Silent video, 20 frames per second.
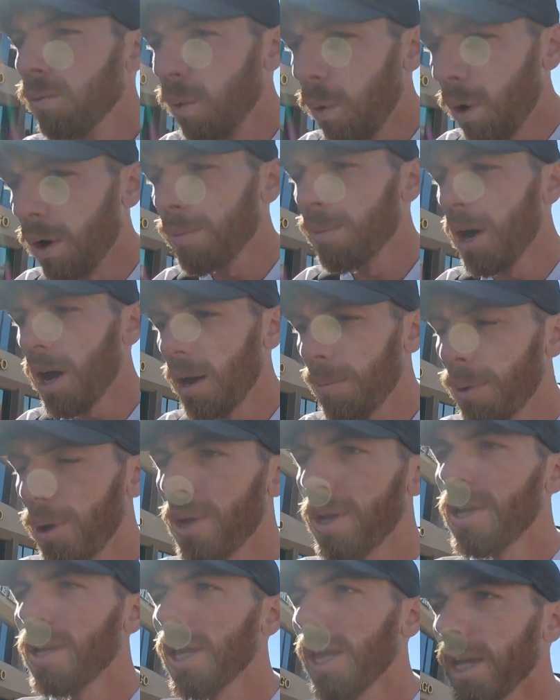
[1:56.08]
Warm up
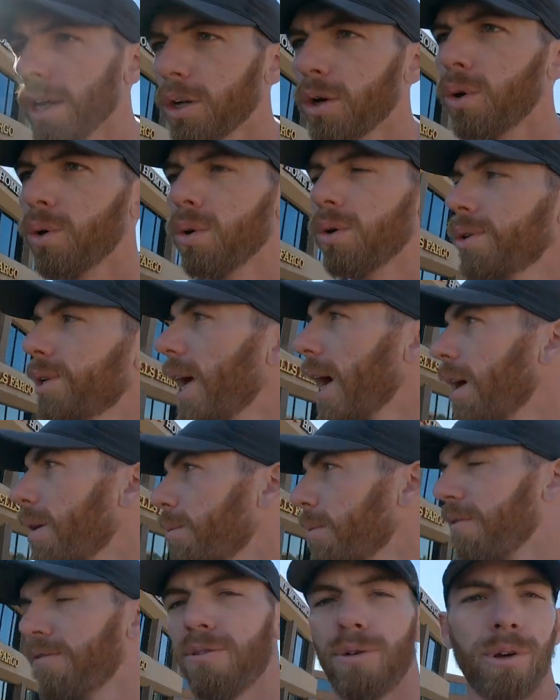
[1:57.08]
and cool
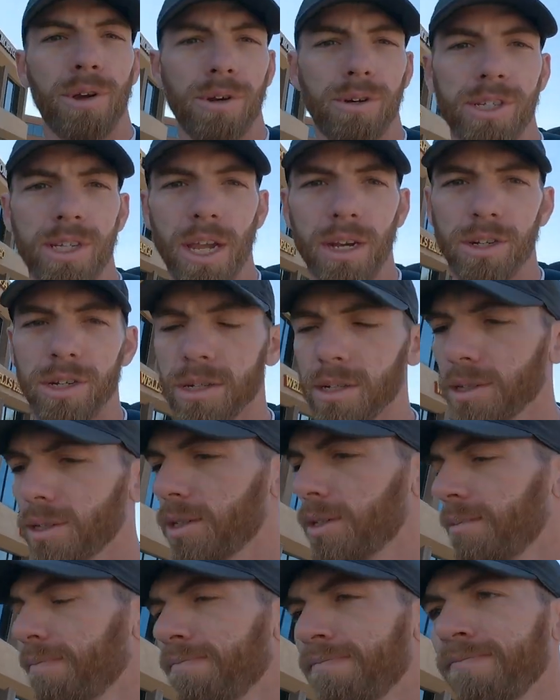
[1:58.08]
down before your
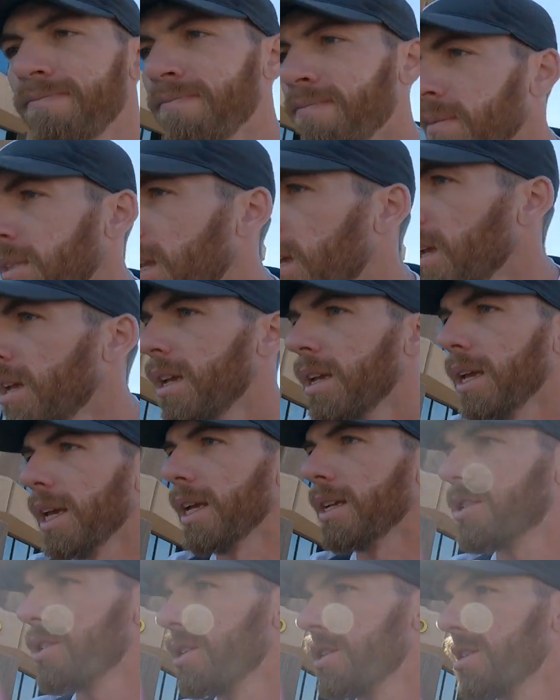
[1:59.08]
sessions.
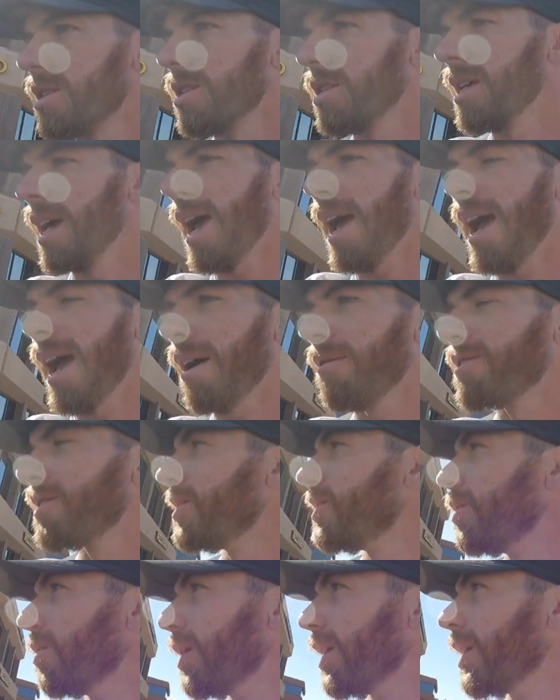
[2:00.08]
It's just, you have
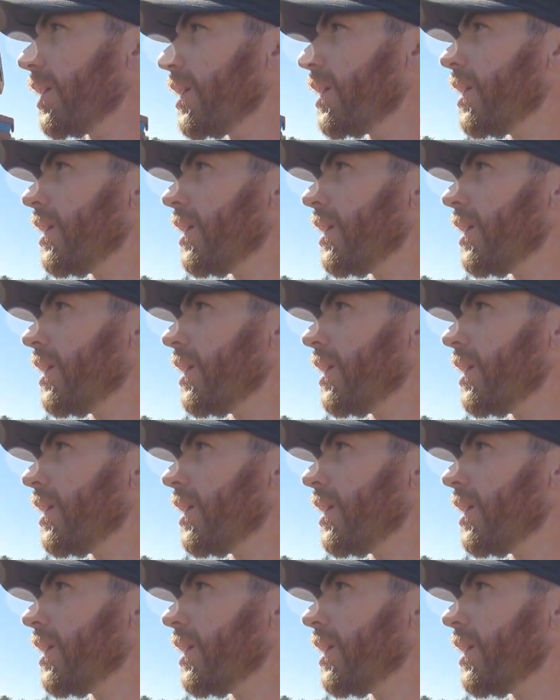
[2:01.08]
to do it.